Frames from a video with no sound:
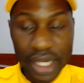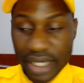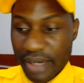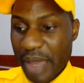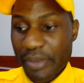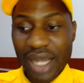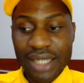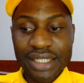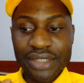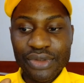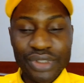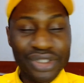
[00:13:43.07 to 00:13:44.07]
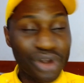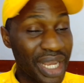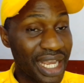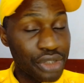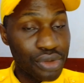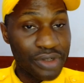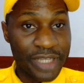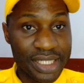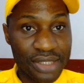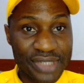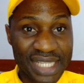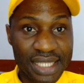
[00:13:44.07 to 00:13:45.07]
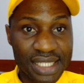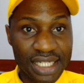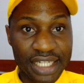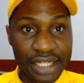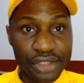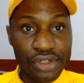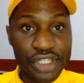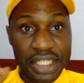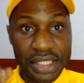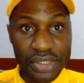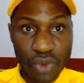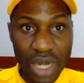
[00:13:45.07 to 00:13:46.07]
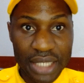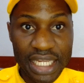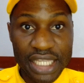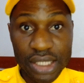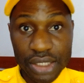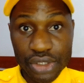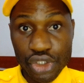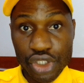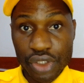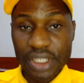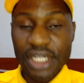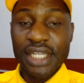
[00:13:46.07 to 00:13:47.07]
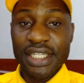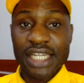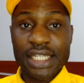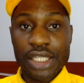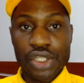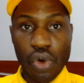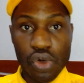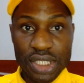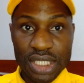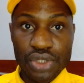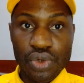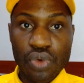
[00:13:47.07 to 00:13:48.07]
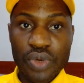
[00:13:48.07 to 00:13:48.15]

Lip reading: Remember, Norwegian University of Science and Technology is one institution that is hosting you,